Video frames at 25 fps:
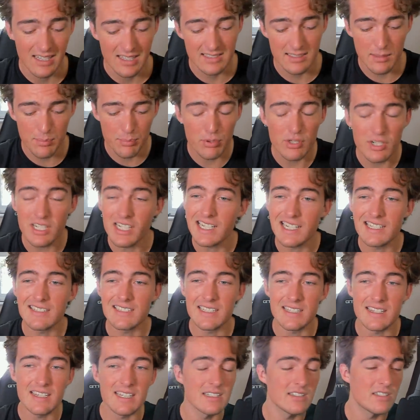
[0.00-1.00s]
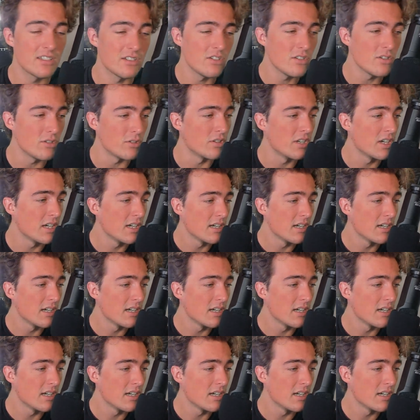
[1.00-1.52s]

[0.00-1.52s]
That's a pretty easy thing to do.